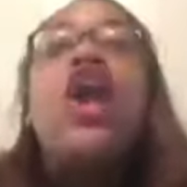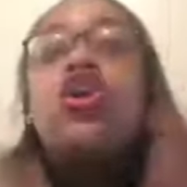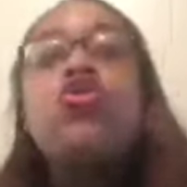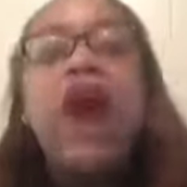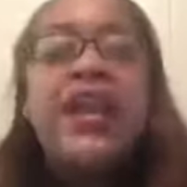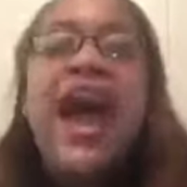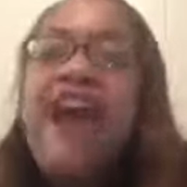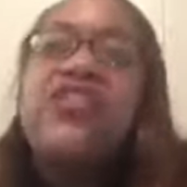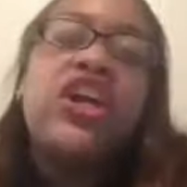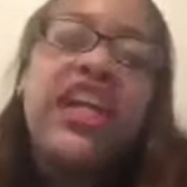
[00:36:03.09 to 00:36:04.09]
You're gonna
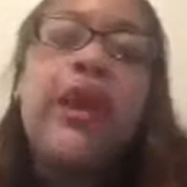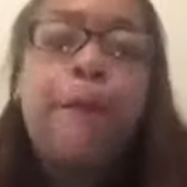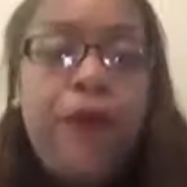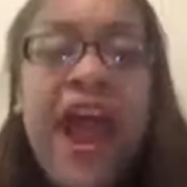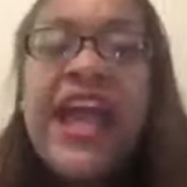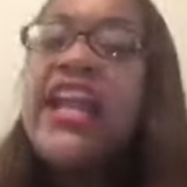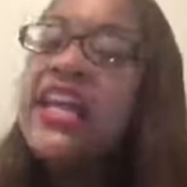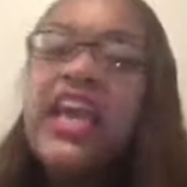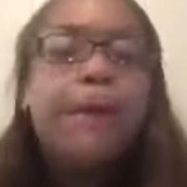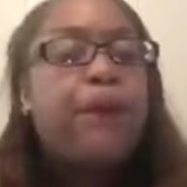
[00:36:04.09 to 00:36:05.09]
have to keep praying and
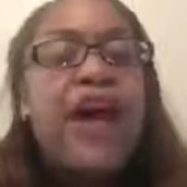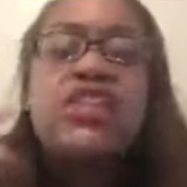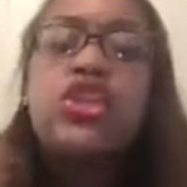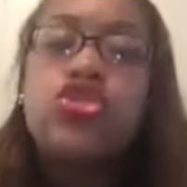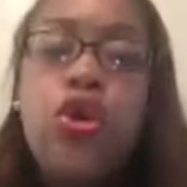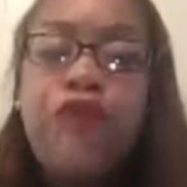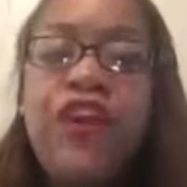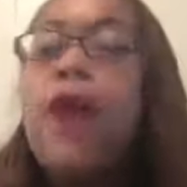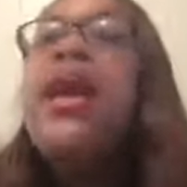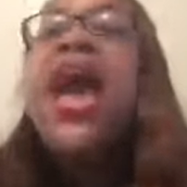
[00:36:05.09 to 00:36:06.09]
keep pressing through for
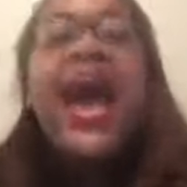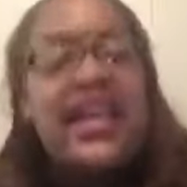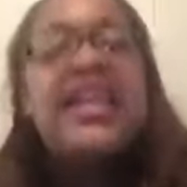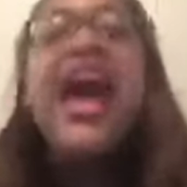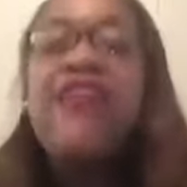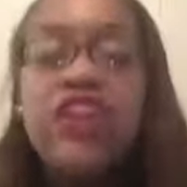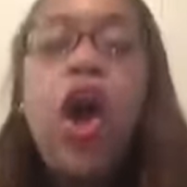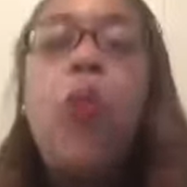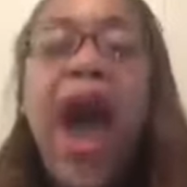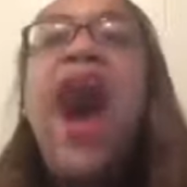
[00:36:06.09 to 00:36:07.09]
them. And then after
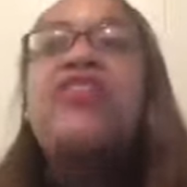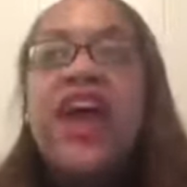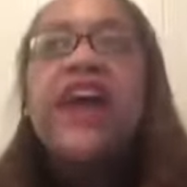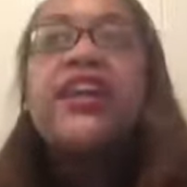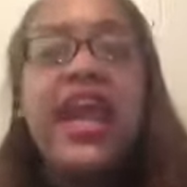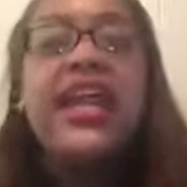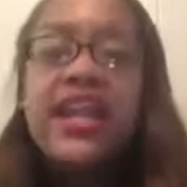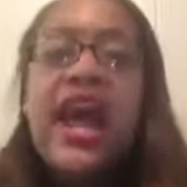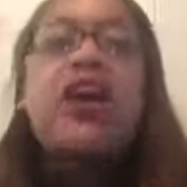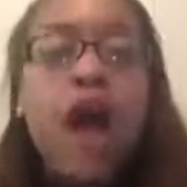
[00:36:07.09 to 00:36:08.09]
a while, they'll get it and
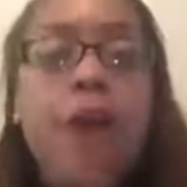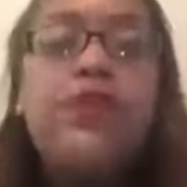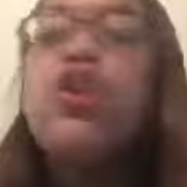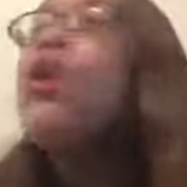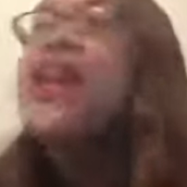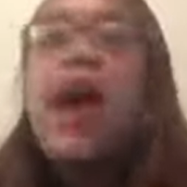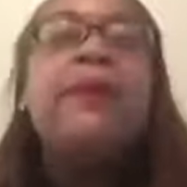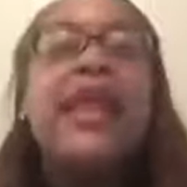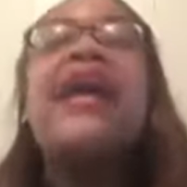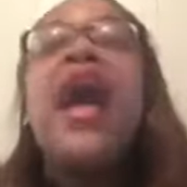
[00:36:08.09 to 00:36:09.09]
they'll come to you and they'll
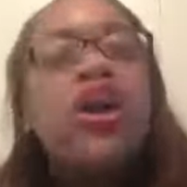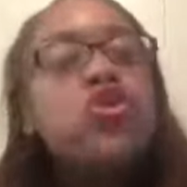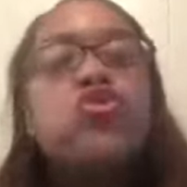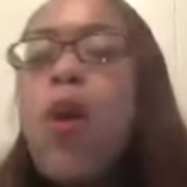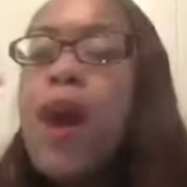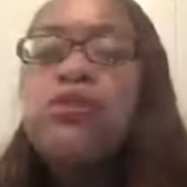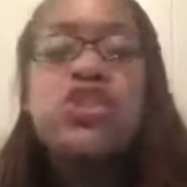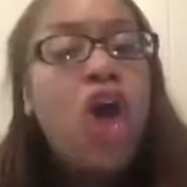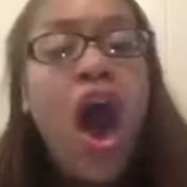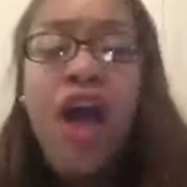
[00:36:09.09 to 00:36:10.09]
be like, you know, I'm
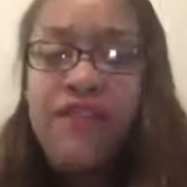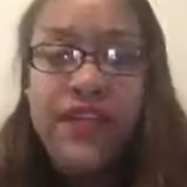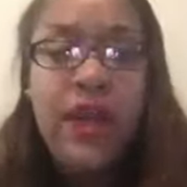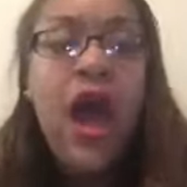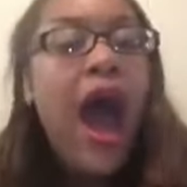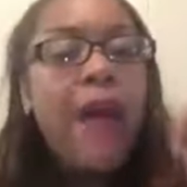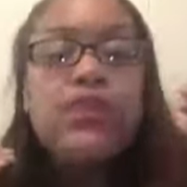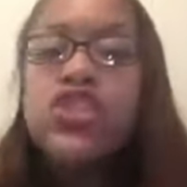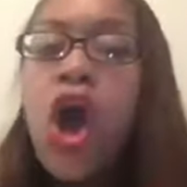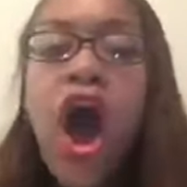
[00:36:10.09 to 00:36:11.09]
sorry. I'm
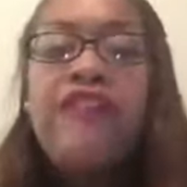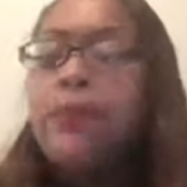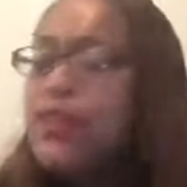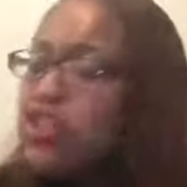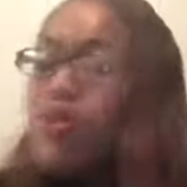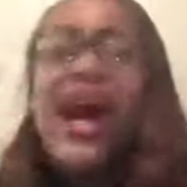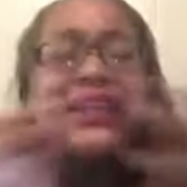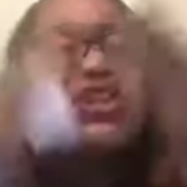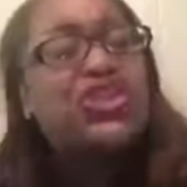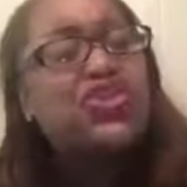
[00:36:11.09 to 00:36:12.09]
sorry. But you
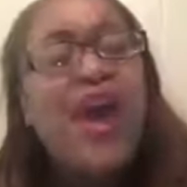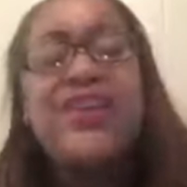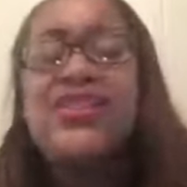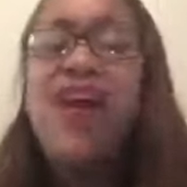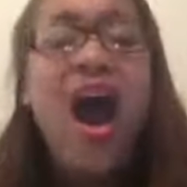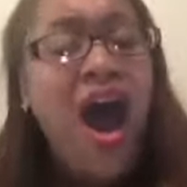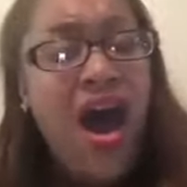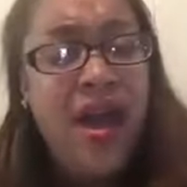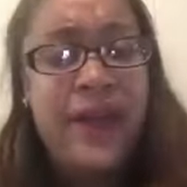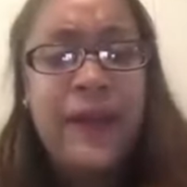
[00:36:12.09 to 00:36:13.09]
got to trust
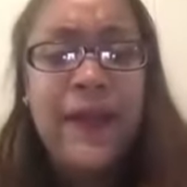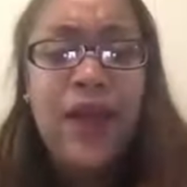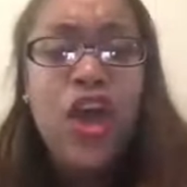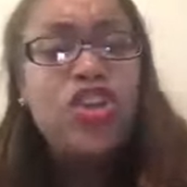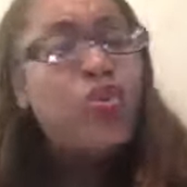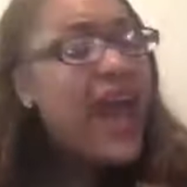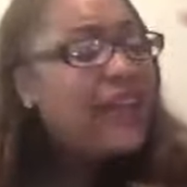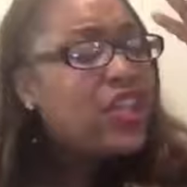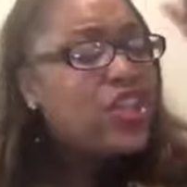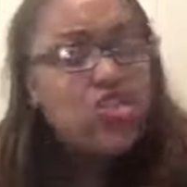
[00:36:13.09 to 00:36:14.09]
God. You
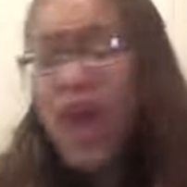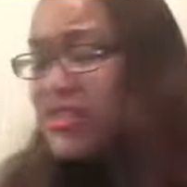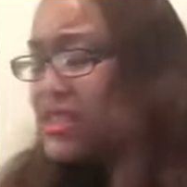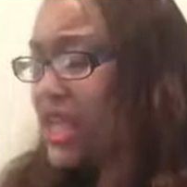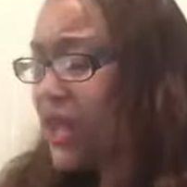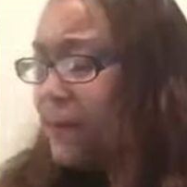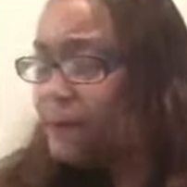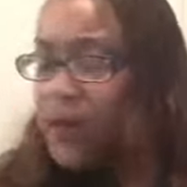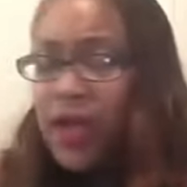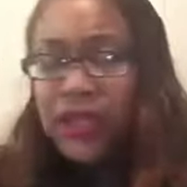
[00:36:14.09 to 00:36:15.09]
got to trust Him.
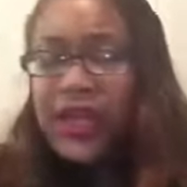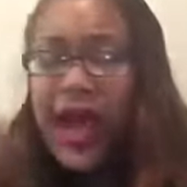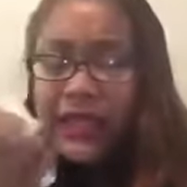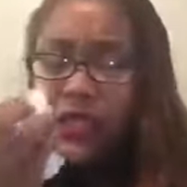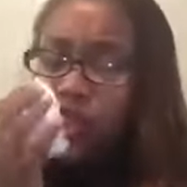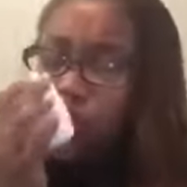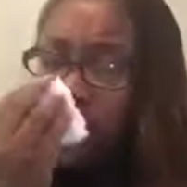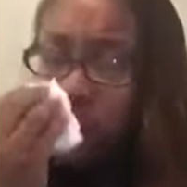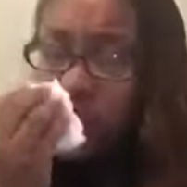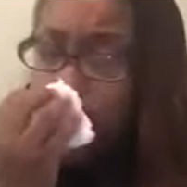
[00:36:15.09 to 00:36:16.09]
You got to
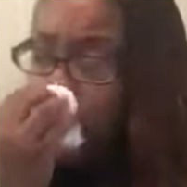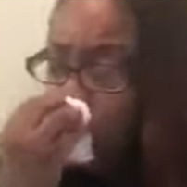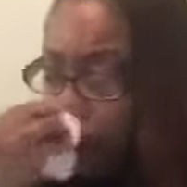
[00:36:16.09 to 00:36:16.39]
trust Him.